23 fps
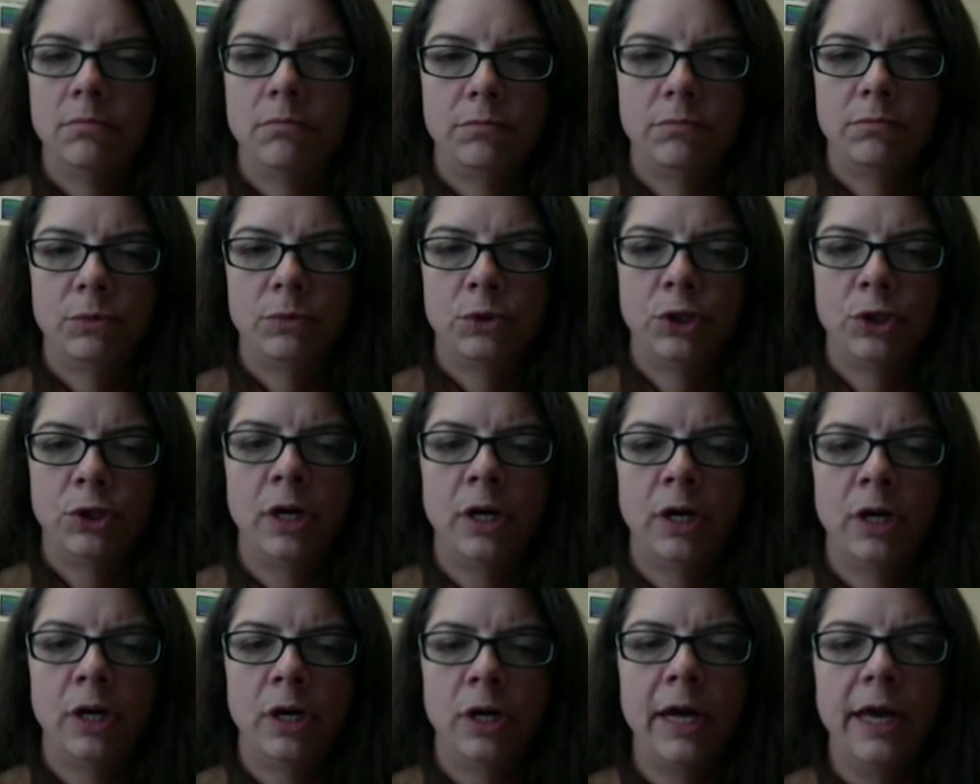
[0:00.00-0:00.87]
Sure,
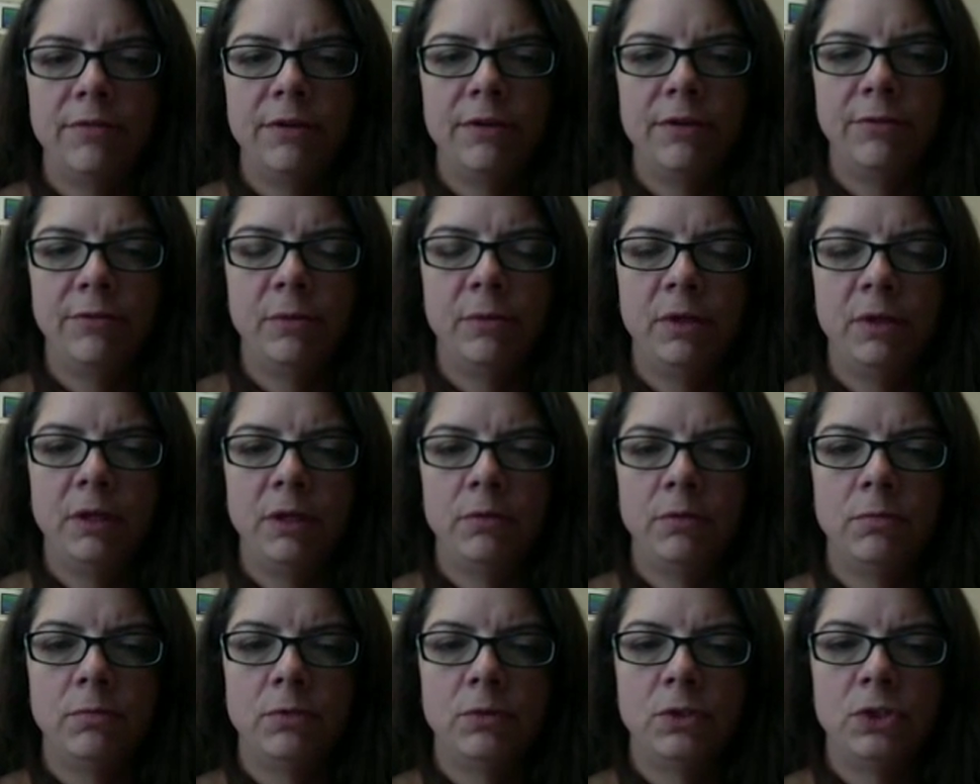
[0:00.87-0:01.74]
I have it from
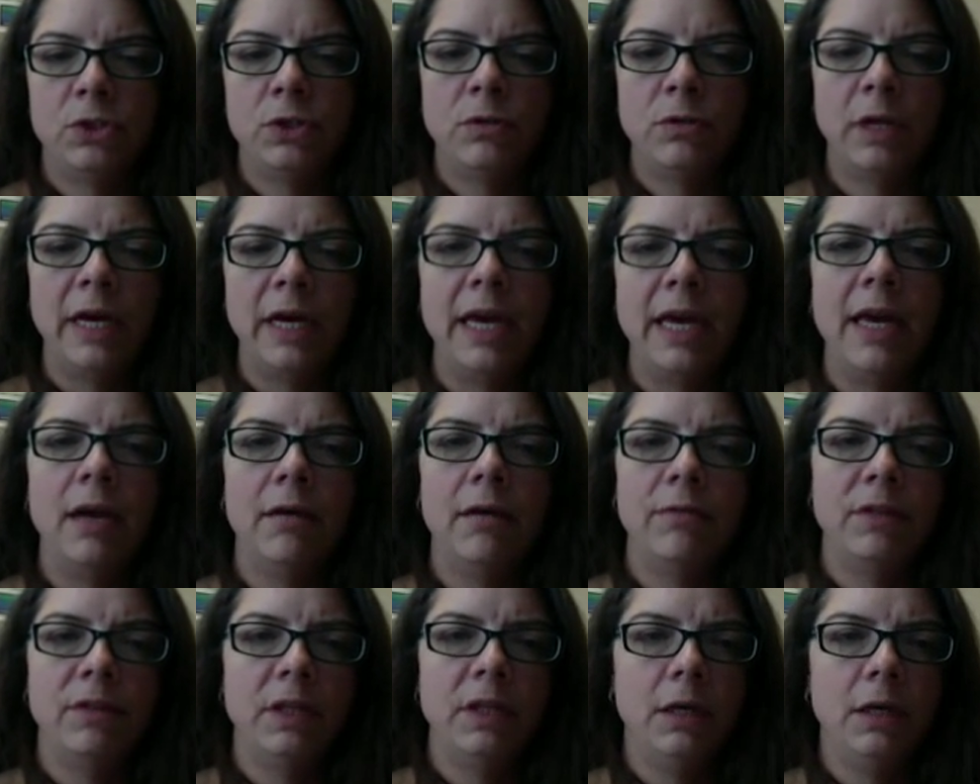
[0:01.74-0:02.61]
the student. I
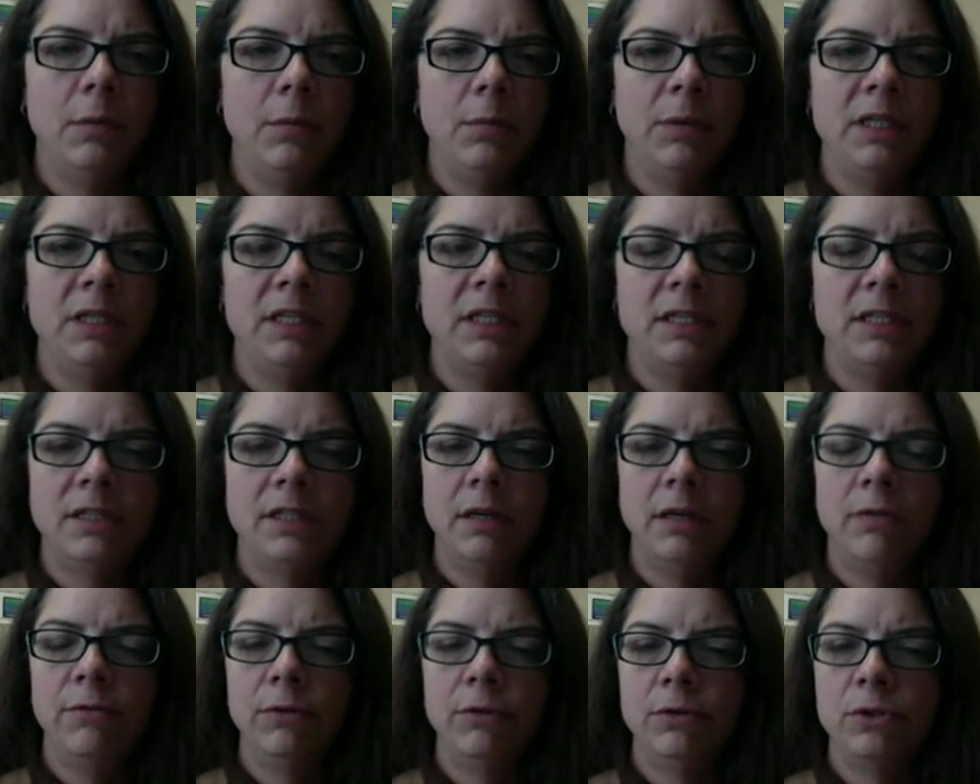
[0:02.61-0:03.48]
have the
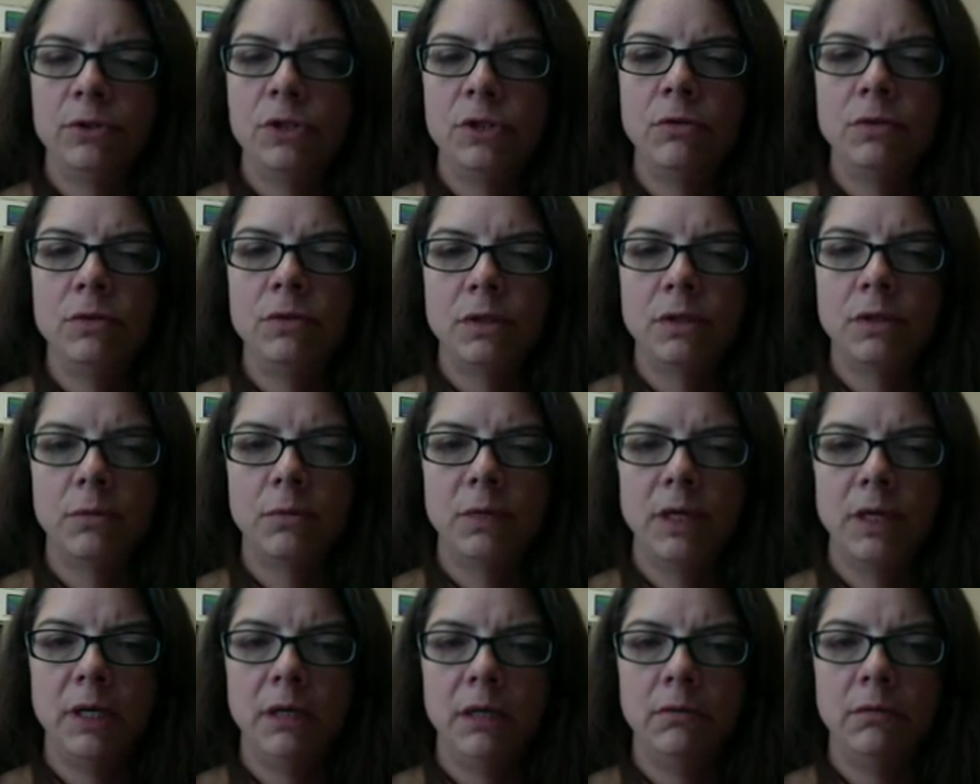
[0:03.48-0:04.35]
playtesting for students on
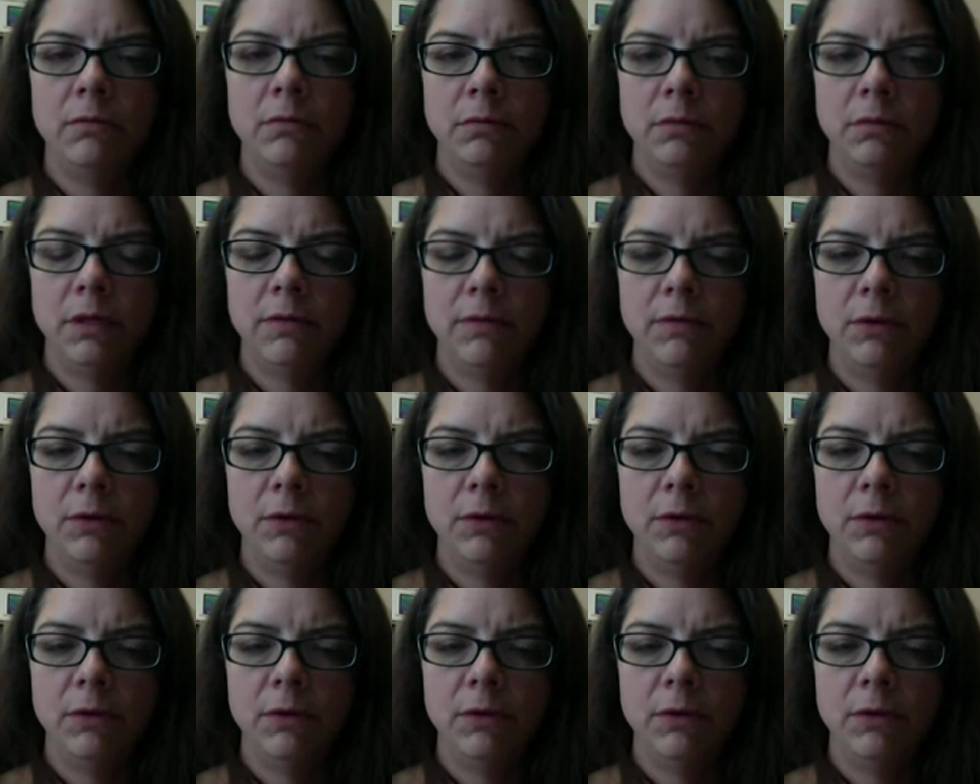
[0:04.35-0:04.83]
mine, if you'd